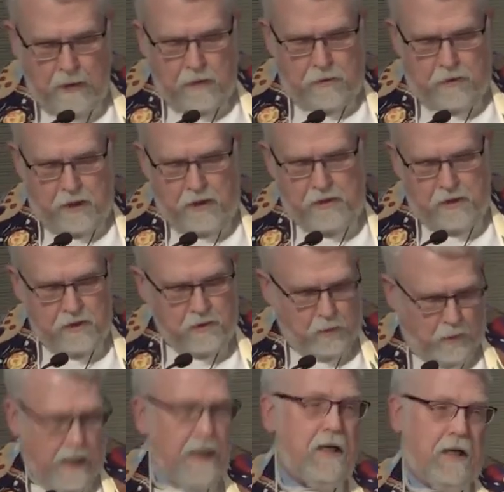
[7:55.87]
Jesus
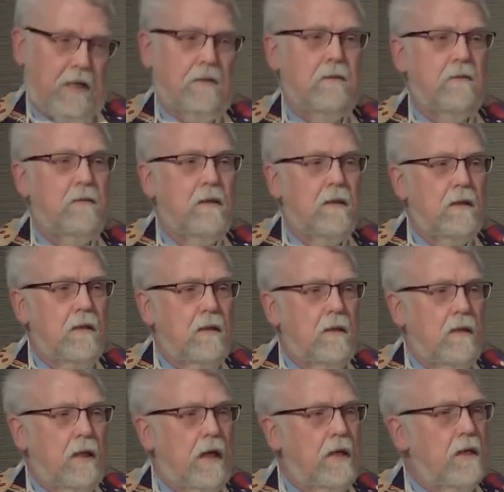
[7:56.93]
waiting
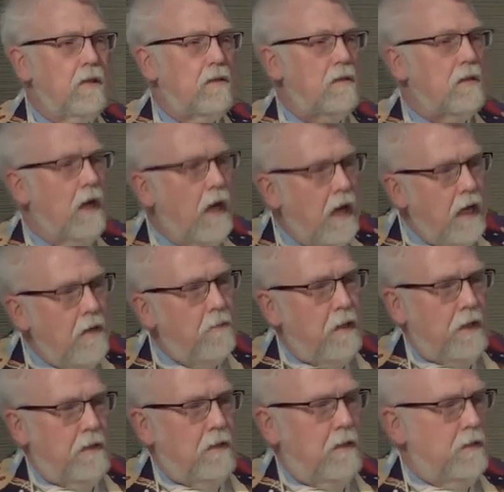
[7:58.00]
and his
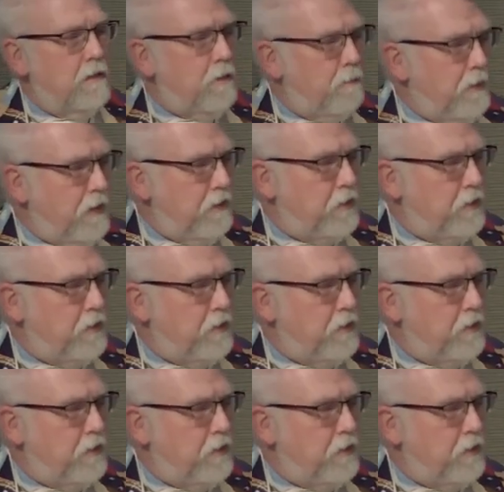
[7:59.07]
timing to be